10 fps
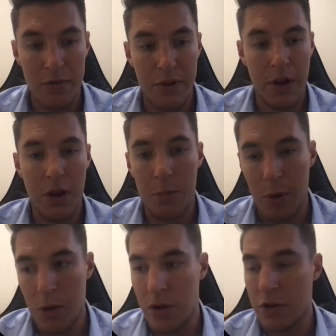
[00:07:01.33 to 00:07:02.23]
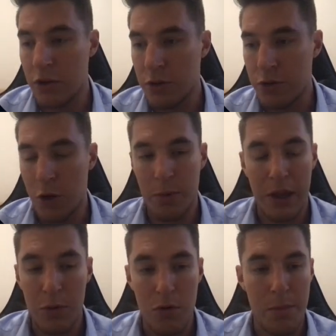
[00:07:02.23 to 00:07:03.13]
video, put it on YouTube,
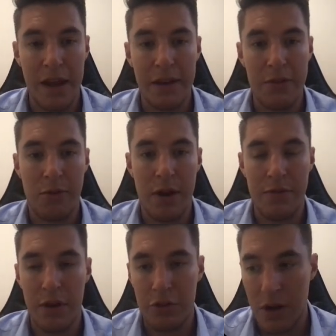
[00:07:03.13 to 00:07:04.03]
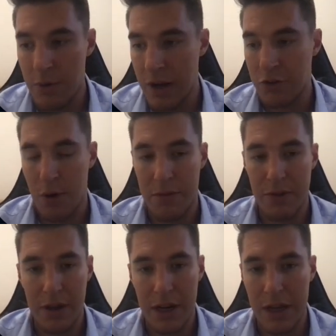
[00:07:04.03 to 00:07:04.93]
it will remain there forever, generating
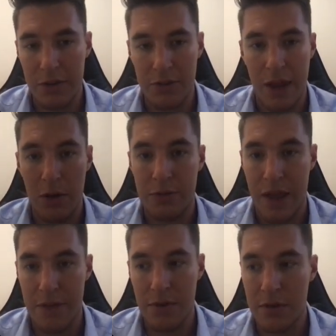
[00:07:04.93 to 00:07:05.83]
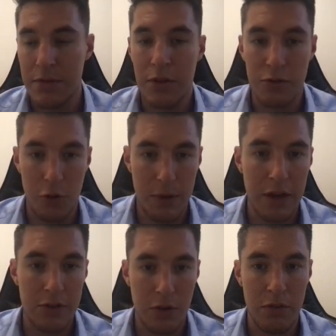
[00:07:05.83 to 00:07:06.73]
traffic, leads, sales forever, assuming
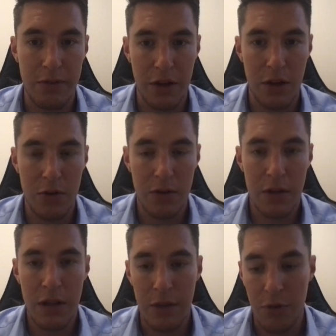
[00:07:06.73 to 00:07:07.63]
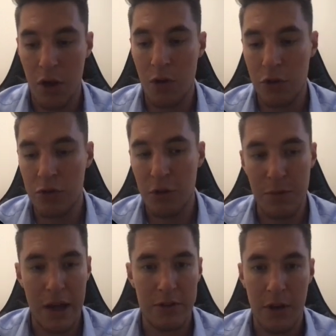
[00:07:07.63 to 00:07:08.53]
it's a good video. If you go on YouTube
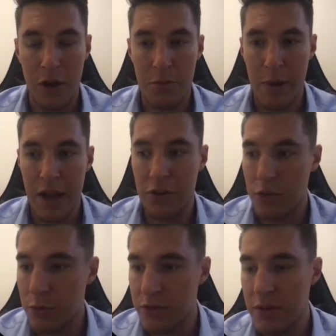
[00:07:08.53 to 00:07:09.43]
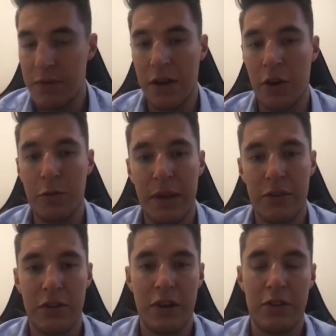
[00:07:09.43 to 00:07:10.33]
now to the homepage, you'll see videos being
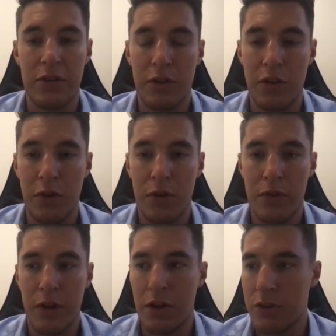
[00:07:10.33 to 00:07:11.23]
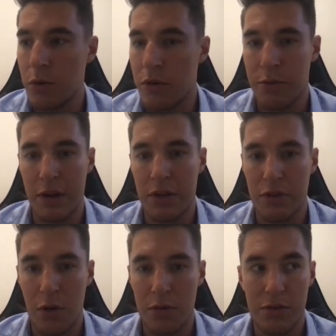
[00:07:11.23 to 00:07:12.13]
suggested to you that are 2 or 3 years
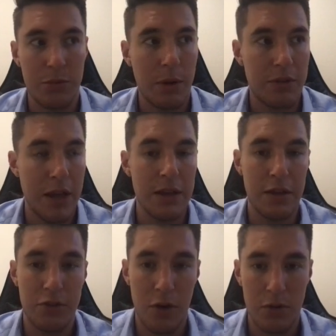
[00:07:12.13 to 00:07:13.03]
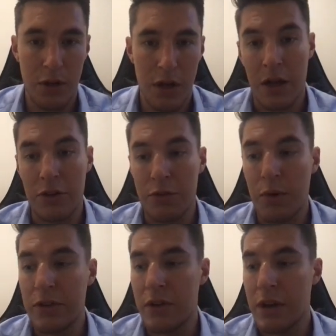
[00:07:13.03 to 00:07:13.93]
old, sometimes 10 years old. I just
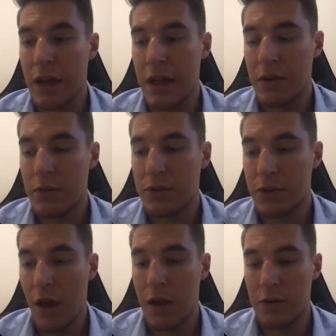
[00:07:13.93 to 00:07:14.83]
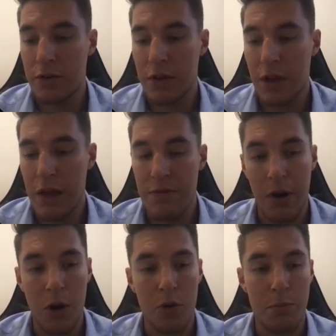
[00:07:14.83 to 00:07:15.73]
recently searched a
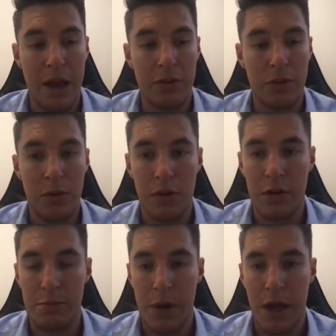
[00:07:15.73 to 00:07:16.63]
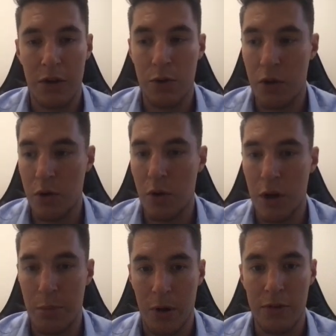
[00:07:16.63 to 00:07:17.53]
very old mentor of mine who no longer
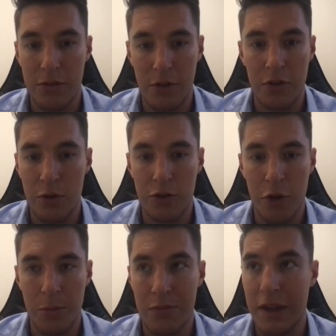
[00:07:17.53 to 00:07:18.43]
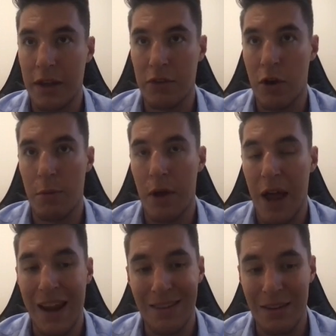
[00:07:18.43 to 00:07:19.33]
posts on YouTube. I think he's got about
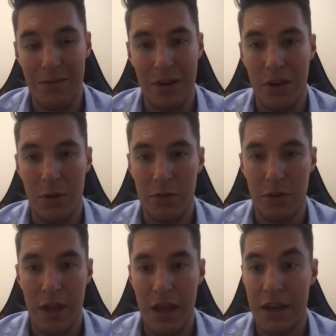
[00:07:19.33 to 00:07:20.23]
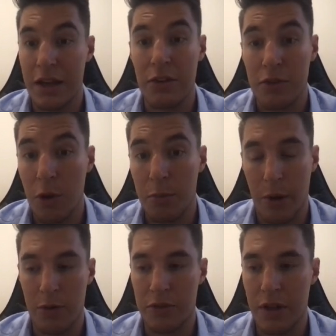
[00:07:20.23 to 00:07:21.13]
80 videos on there and then he just stopped
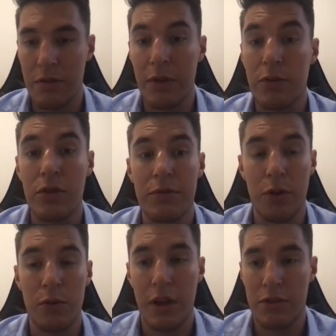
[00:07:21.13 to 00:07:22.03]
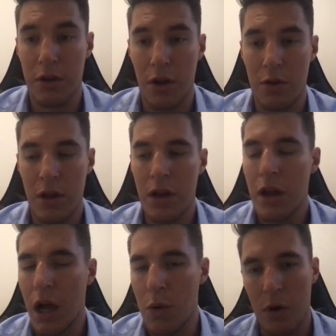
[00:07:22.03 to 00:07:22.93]
posting. This was a few years ago.
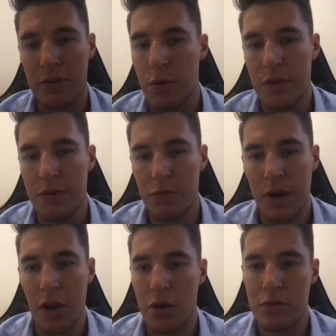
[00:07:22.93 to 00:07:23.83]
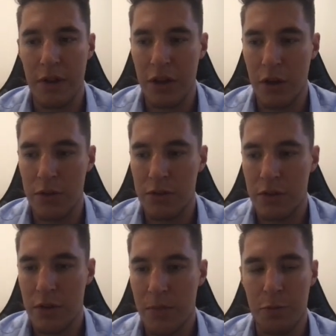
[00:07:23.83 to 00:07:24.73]
I watched one of his really old videos
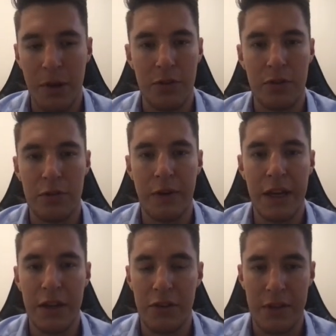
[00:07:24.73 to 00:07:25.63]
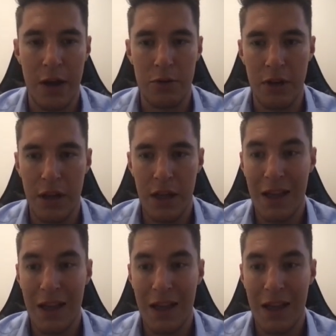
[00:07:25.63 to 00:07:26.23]
because I was feeling nostalgic.